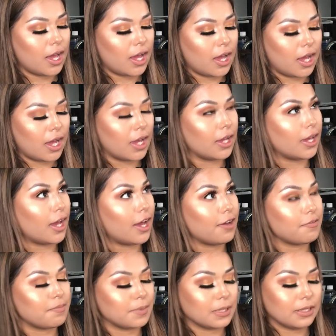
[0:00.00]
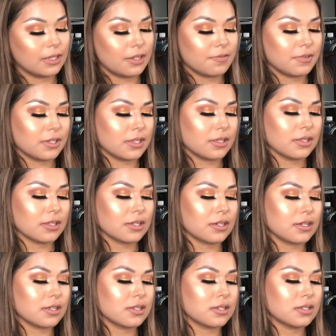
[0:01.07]
I have been loving
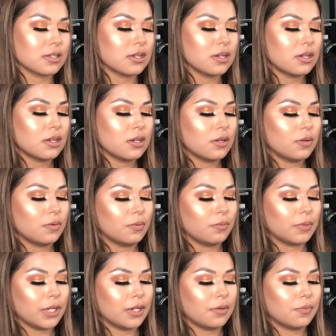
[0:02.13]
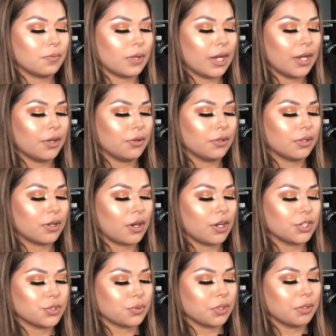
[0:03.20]
this Wet n Wild
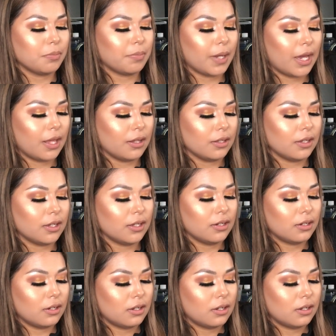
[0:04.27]
contouring palette